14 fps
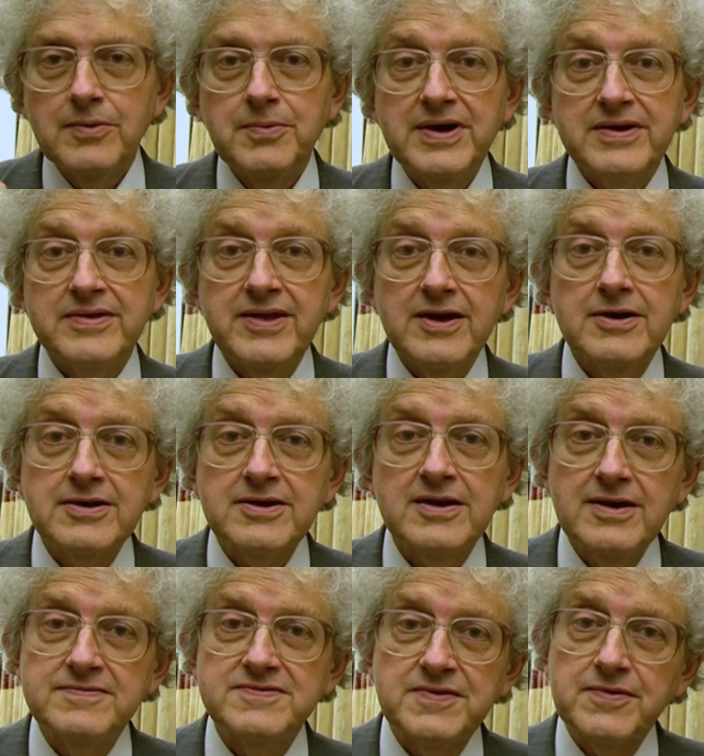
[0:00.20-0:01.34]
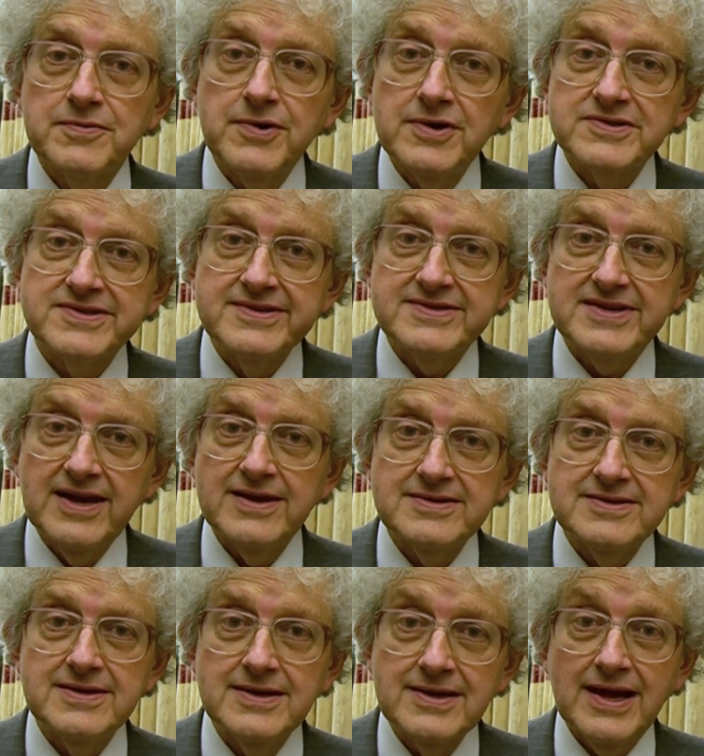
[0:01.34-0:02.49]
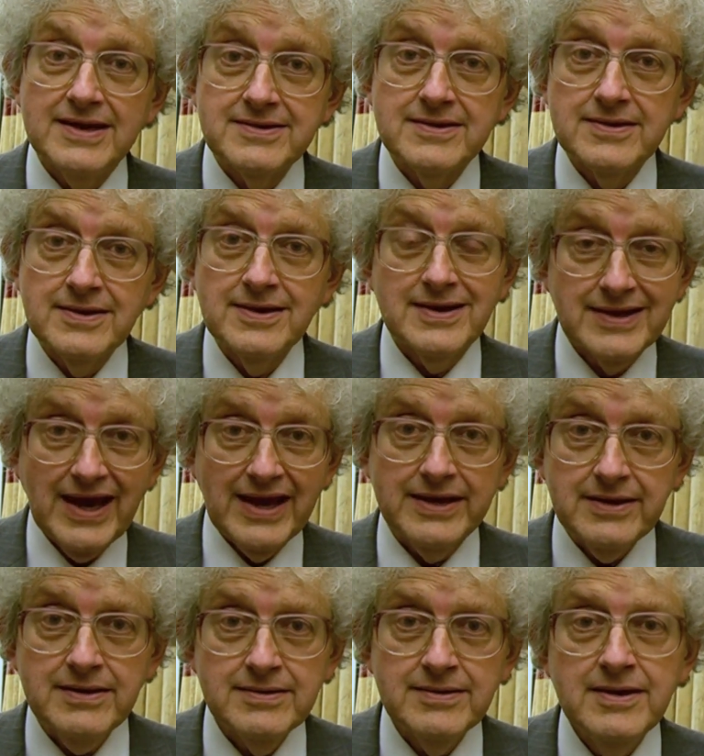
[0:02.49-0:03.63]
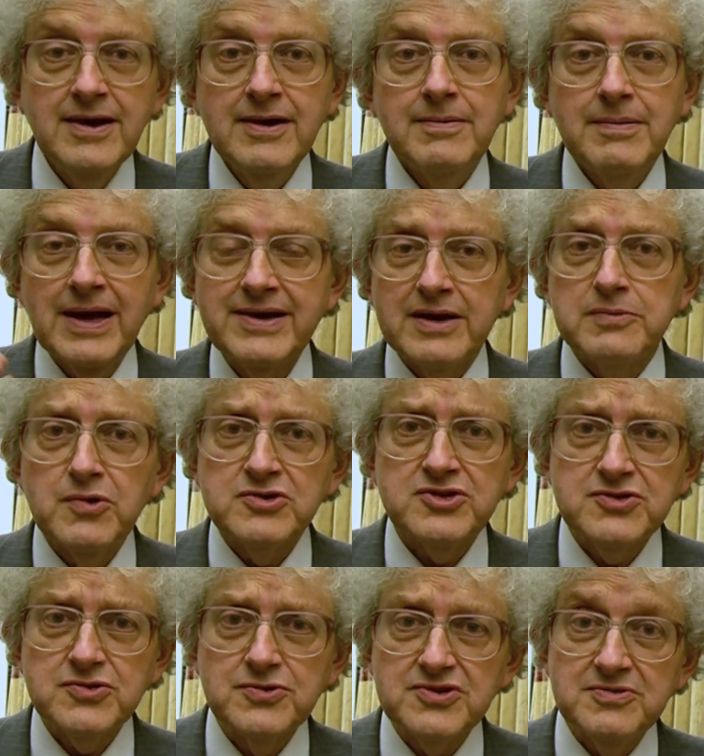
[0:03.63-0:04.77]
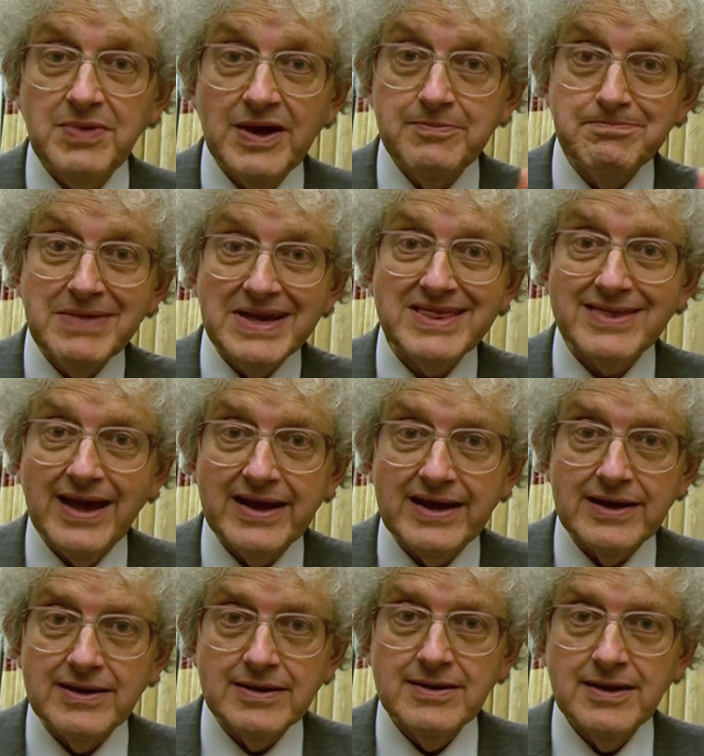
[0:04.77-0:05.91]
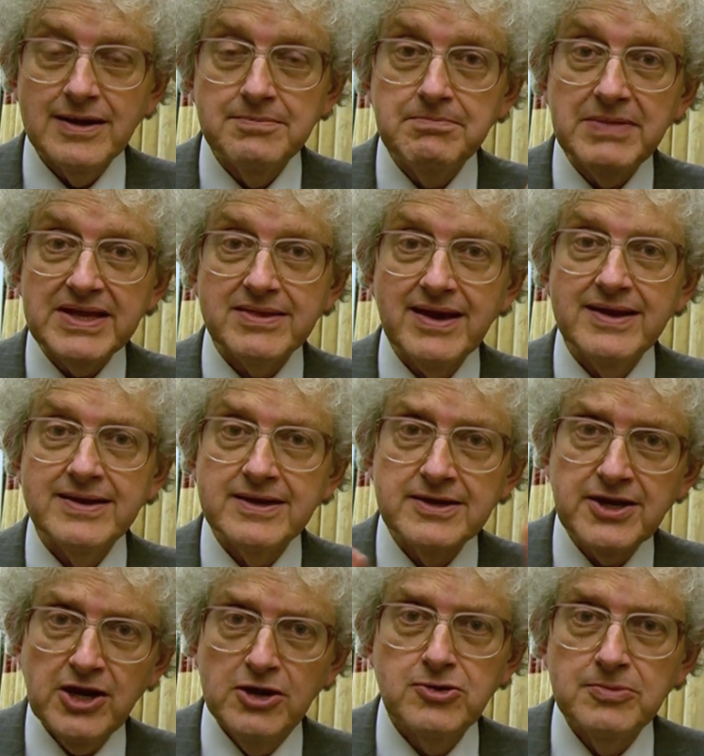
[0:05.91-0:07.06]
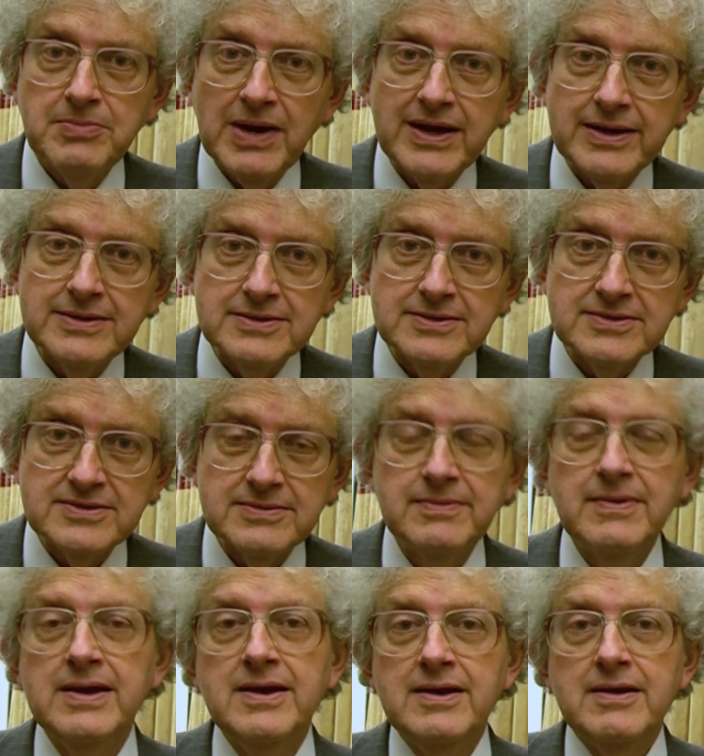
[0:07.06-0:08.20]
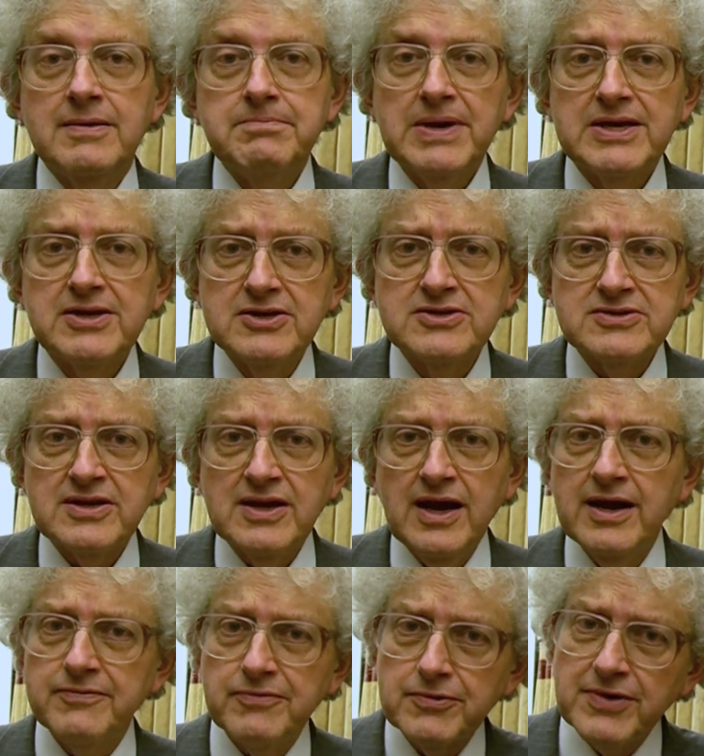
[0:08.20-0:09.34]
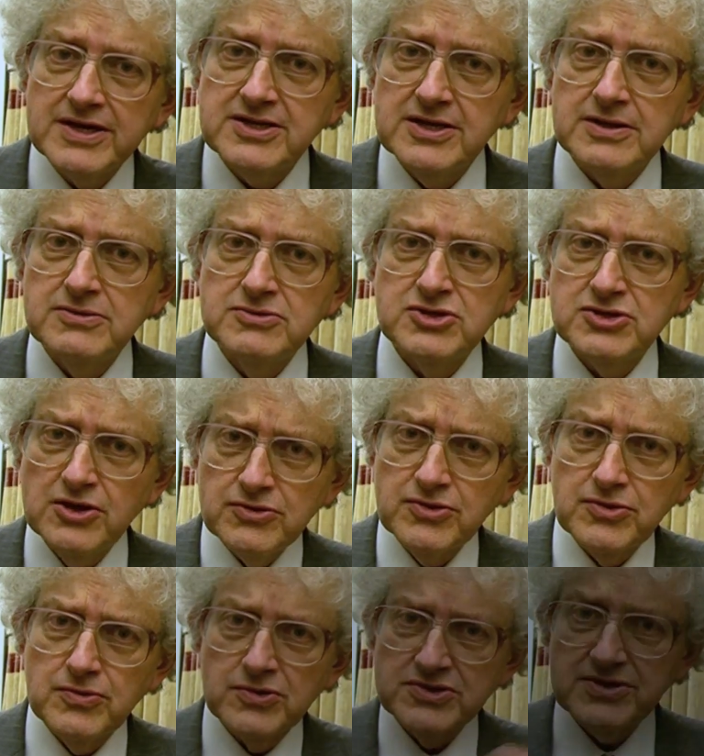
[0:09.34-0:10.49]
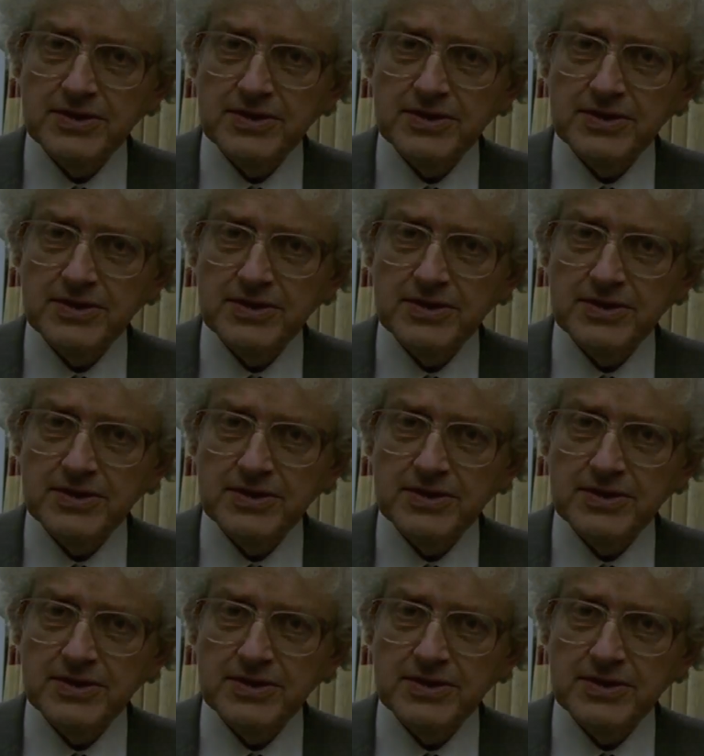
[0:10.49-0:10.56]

We're in the archives of the Royal Society in London again, and I want to talk to you about methane and methane in coal mines, because I've already shown you on